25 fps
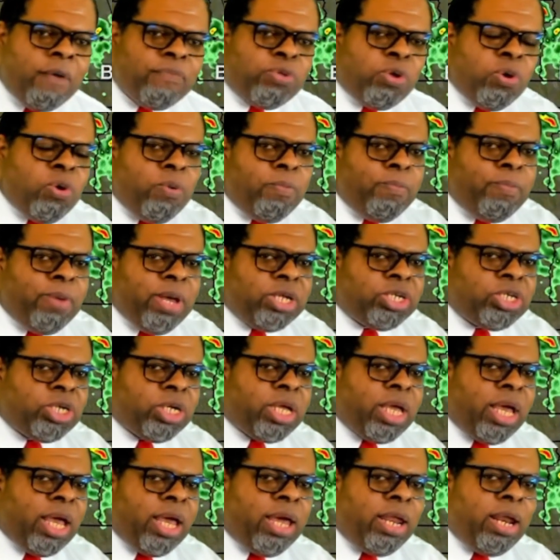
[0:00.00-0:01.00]
through
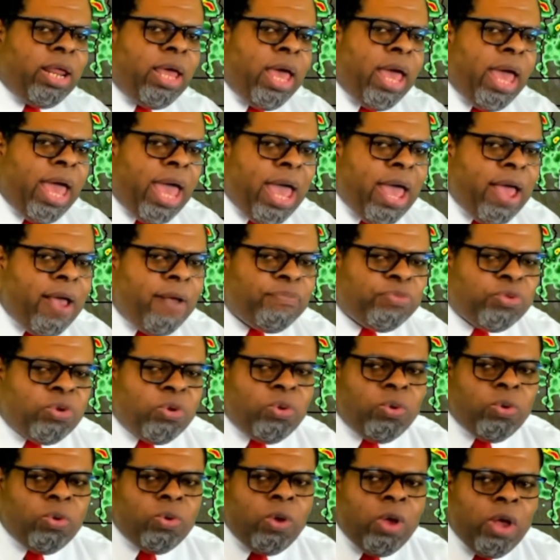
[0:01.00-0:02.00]
Michigan and
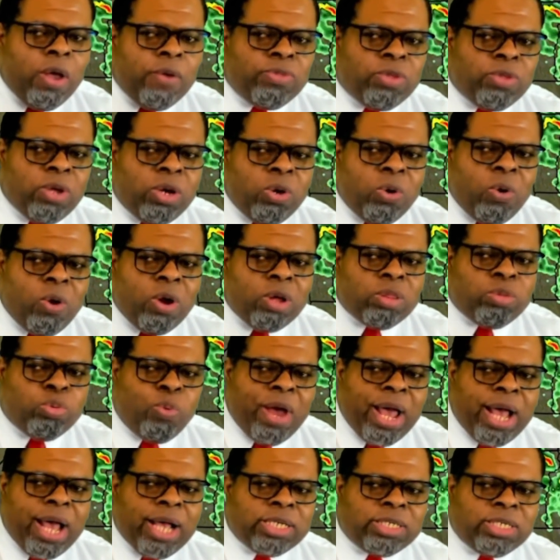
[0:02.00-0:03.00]
through the
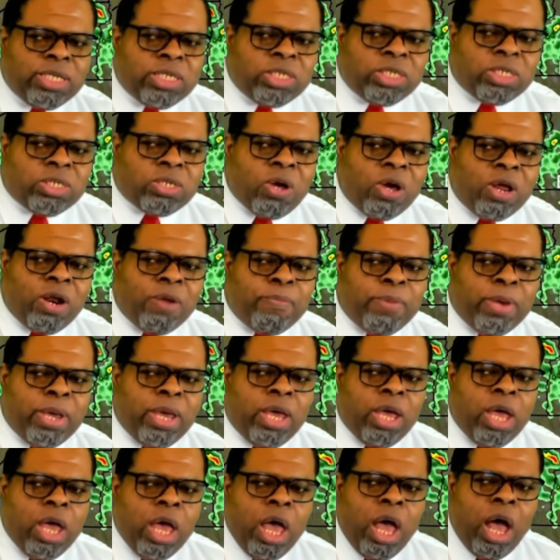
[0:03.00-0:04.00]
Northwest. This is going to
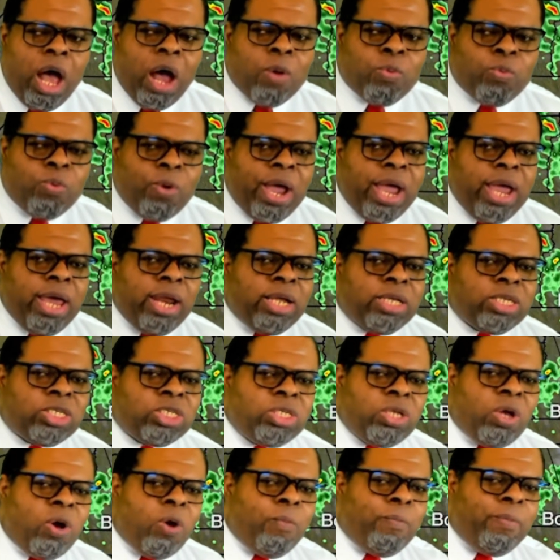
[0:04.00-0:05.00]
be a rain and
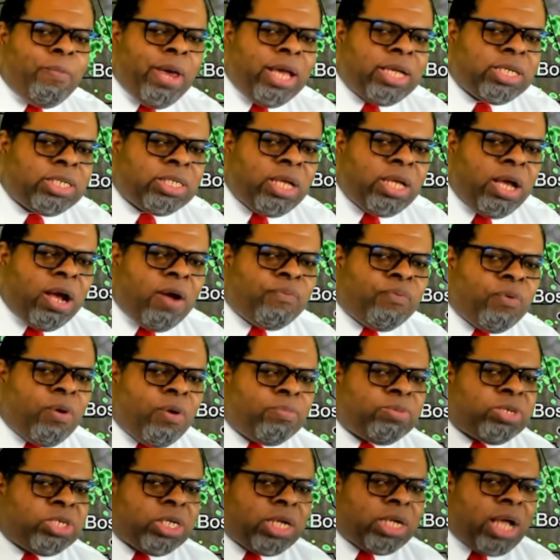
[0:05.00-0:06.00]
snow mix there
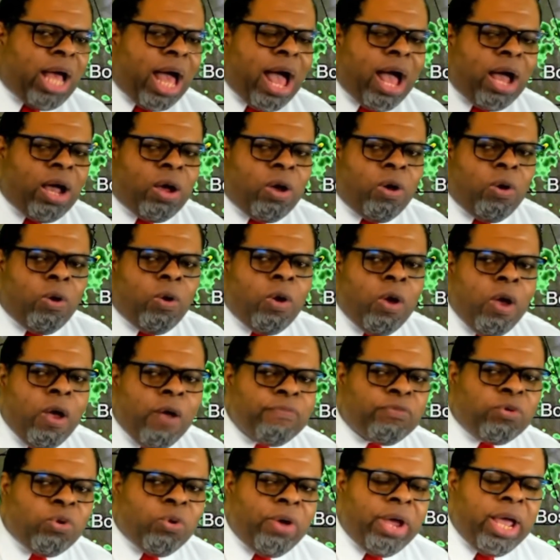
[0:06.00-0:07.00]
from Chicago
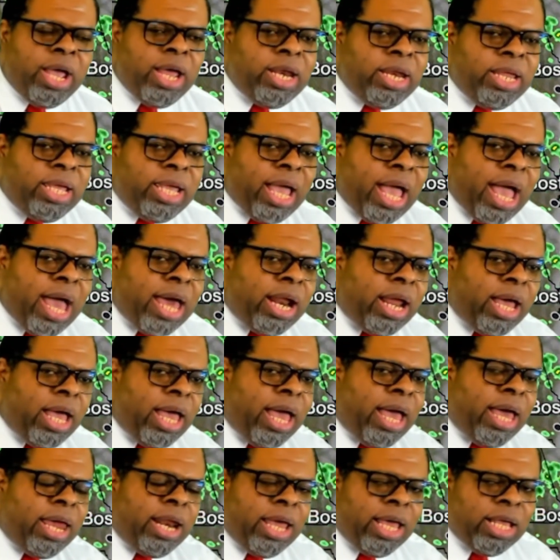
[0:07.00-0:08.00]
through Indiana
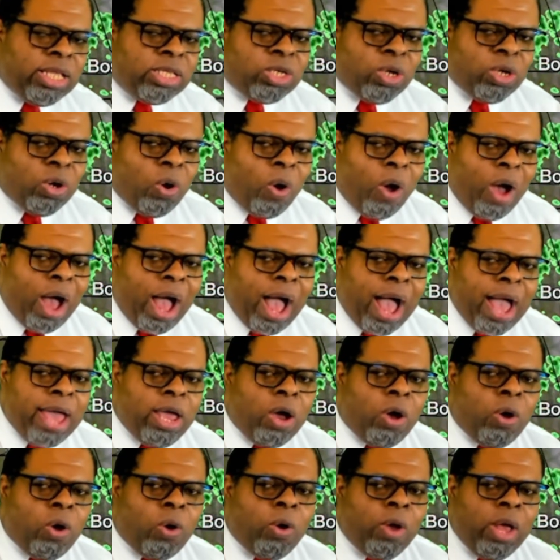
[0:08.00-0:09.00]
and into
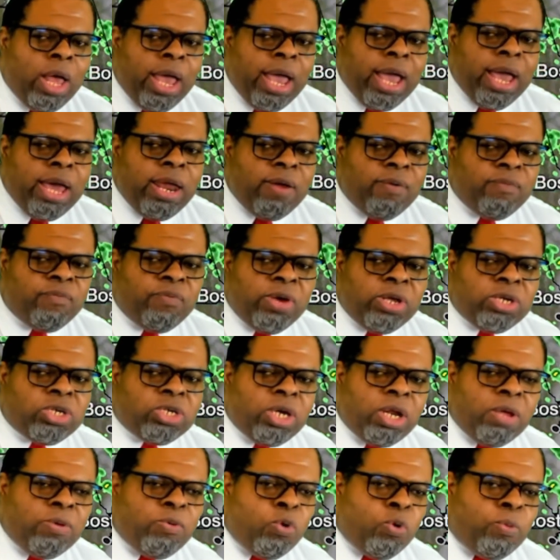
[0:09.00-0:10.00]
Ohio. It
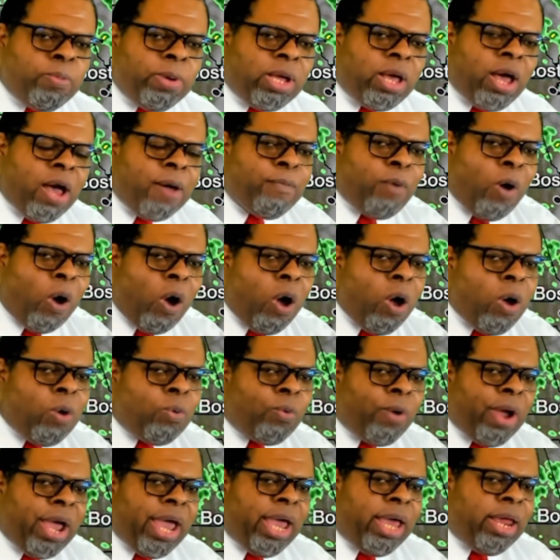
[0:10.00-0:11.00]
eventually will become all
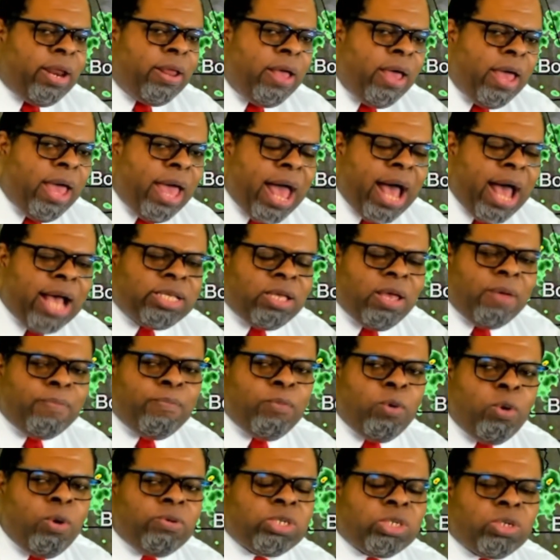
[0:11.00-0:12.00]
rain as it
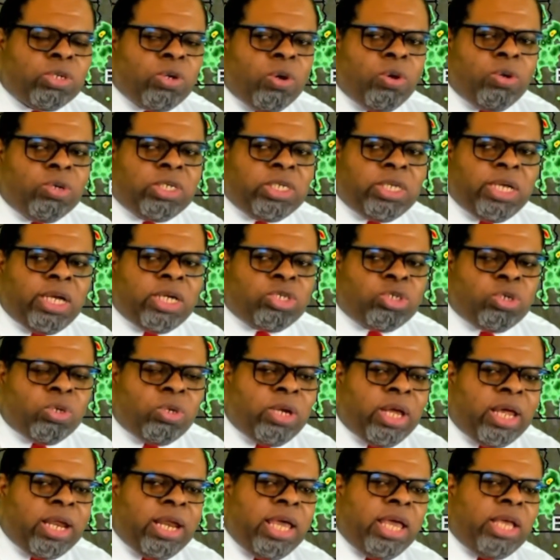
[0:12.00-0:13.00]
moves through
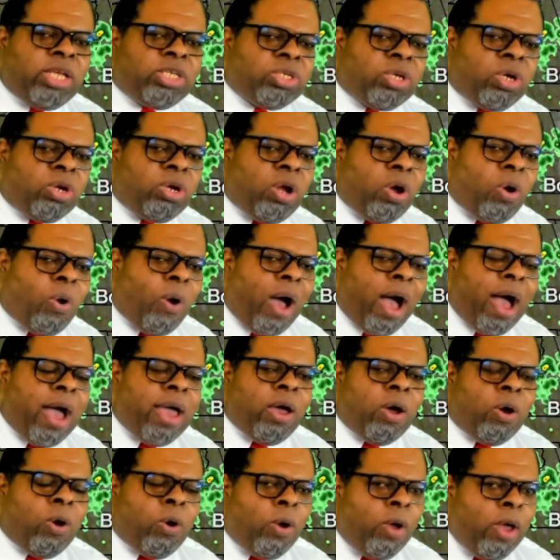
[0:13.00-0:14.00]
central and eastern
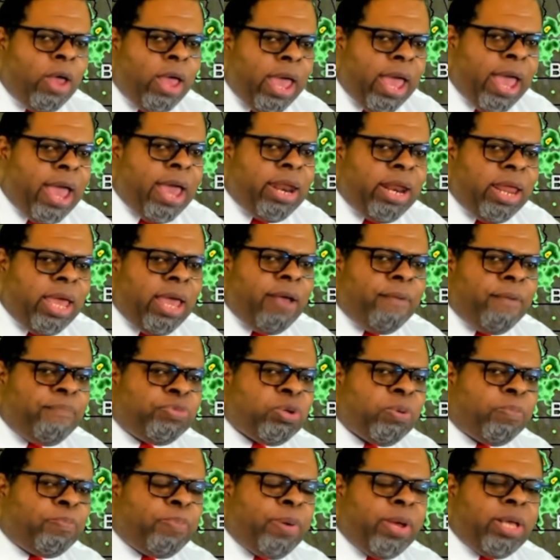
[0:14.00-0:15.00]
Ohio and
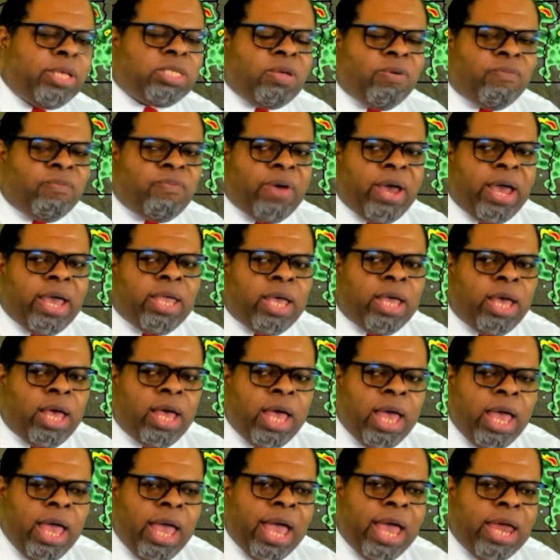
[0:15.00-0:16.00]
into Pennsylvania
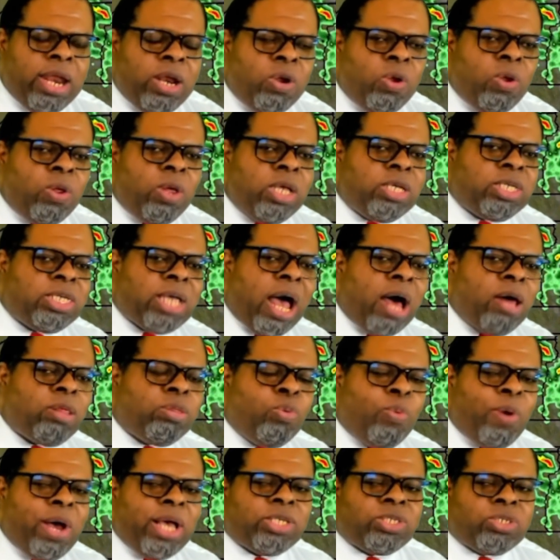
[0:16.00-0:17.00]
and
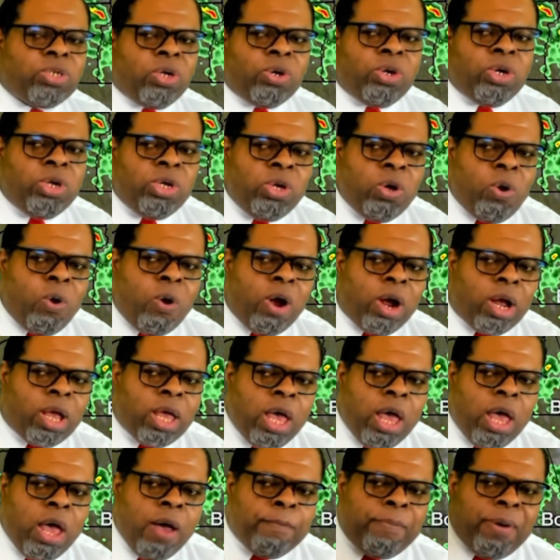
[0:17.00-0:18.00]
southwestern New York.
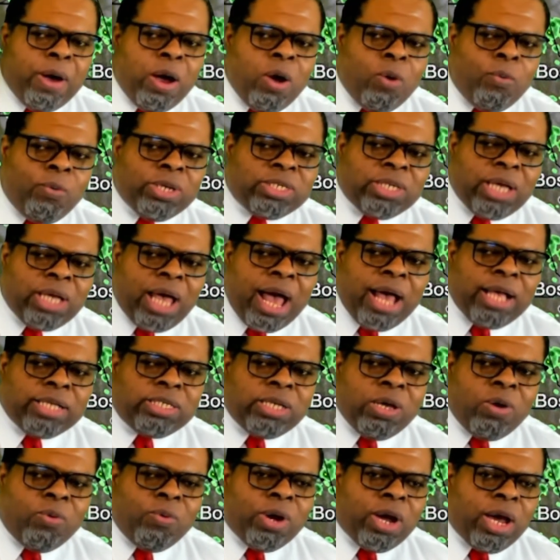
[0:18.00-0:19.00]
But
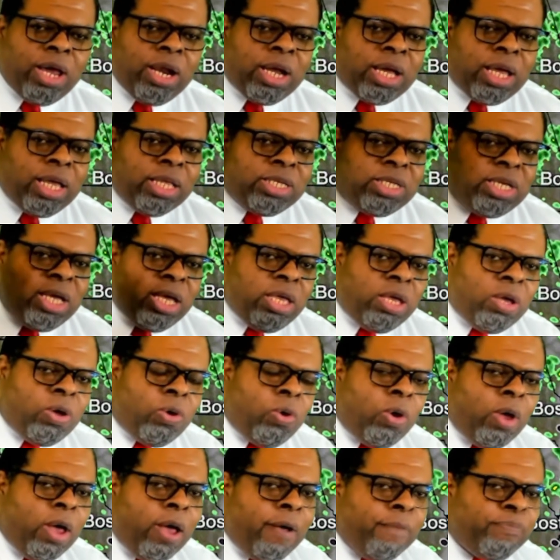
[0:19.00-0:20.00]
Wisconsin, we're going to
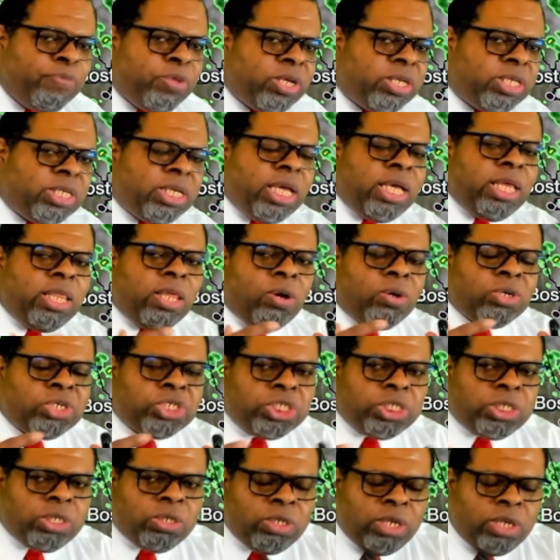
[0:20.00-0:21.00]
continue to see those
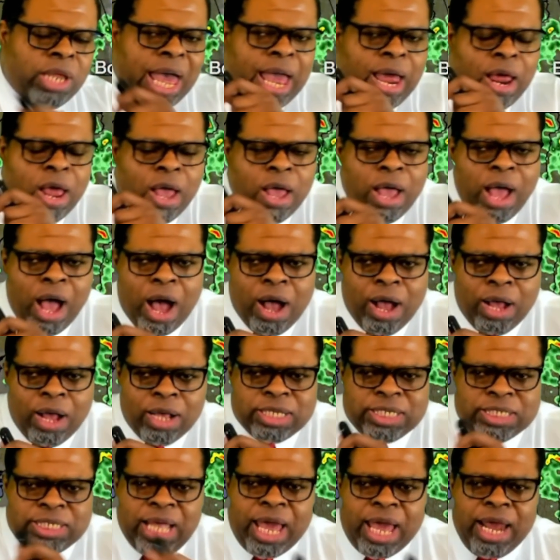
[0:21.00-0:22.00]

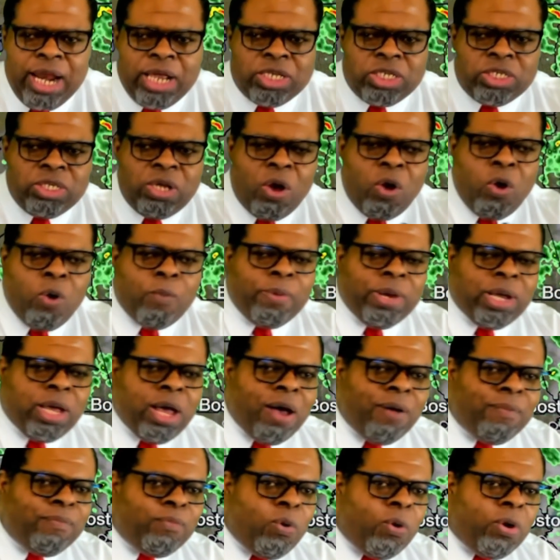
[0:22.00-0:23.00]
steady snow
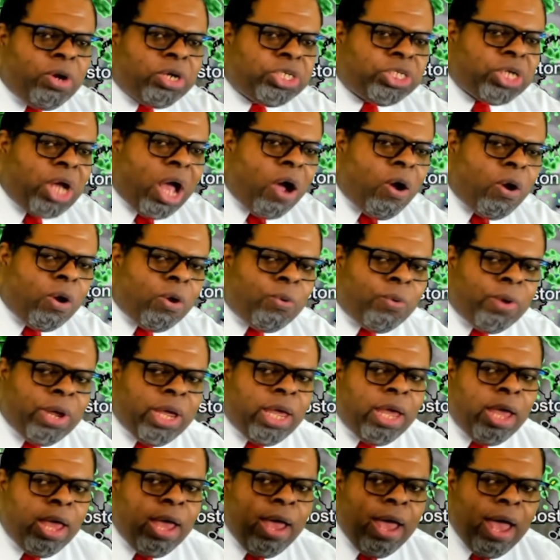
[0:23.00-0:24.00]
become more
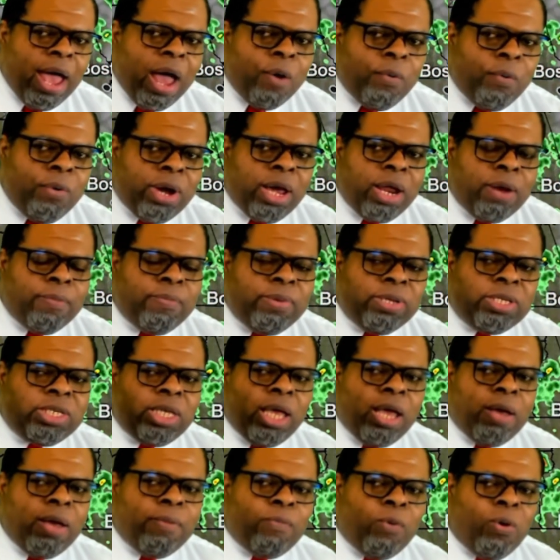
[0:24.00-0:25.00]
showery, and we're going to be
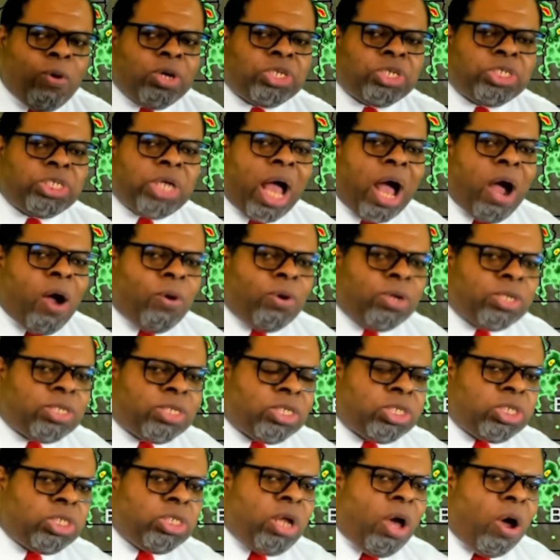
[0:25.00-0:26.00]
seeing more showers
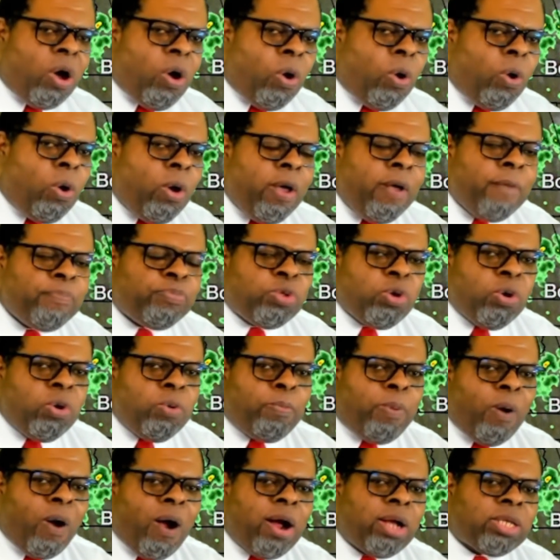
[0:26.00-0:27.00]
of snow
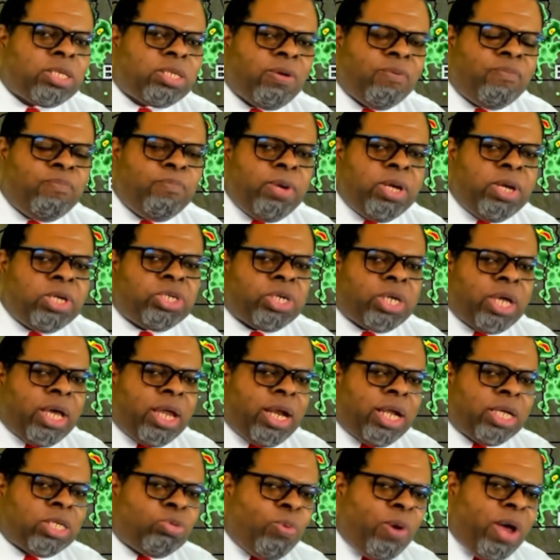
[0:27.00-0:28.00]
through parts of
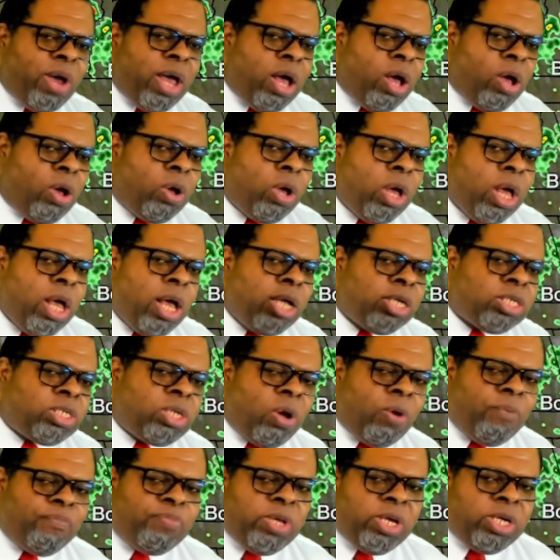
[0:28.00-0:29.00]
Michigan as well.
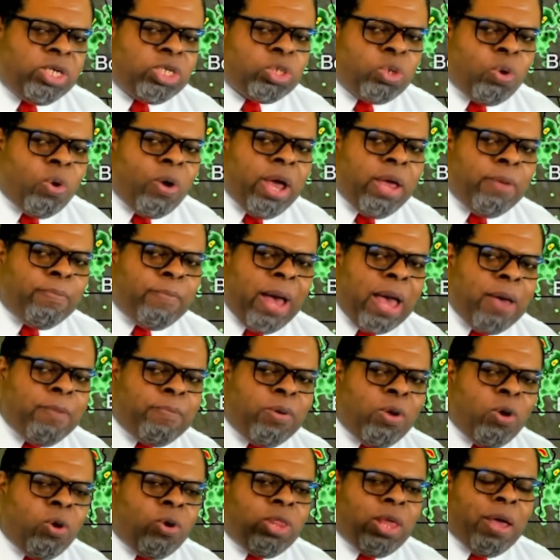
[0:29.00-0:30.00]
So Detroit might
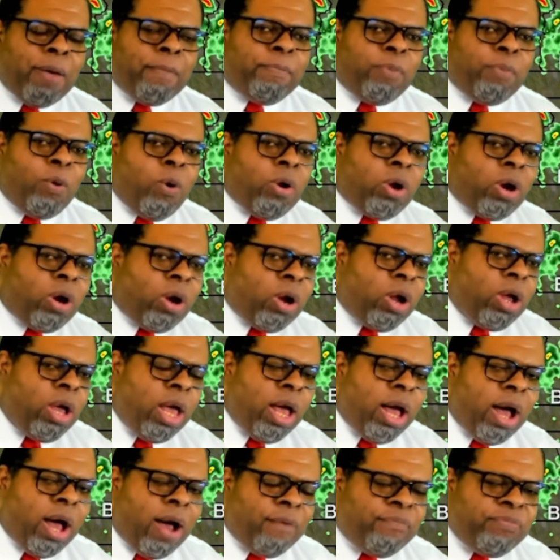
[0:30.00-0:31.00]
be on that border
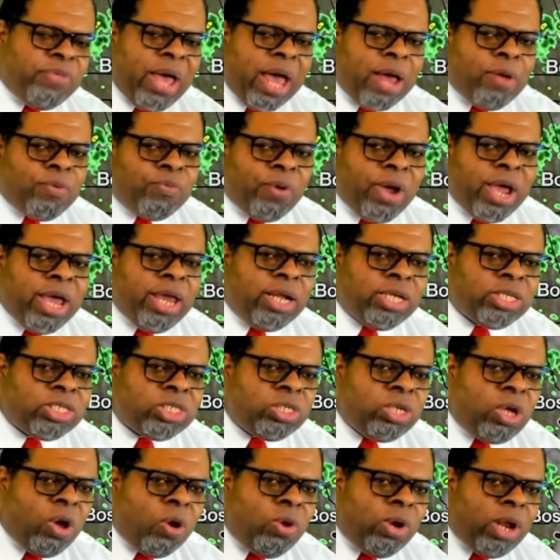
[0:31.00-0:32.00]
of that rain and
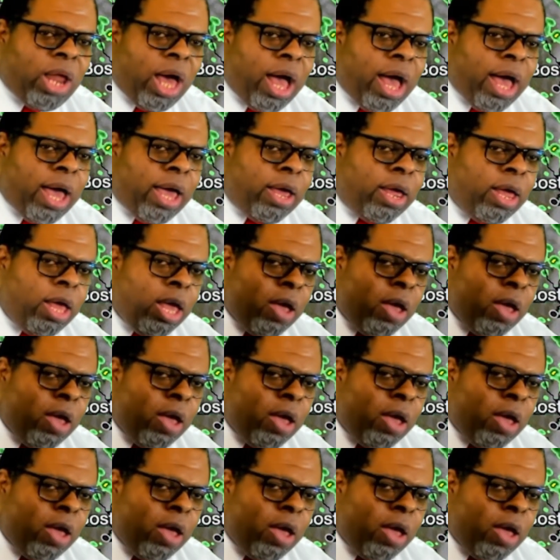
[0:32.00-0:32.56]
snow line,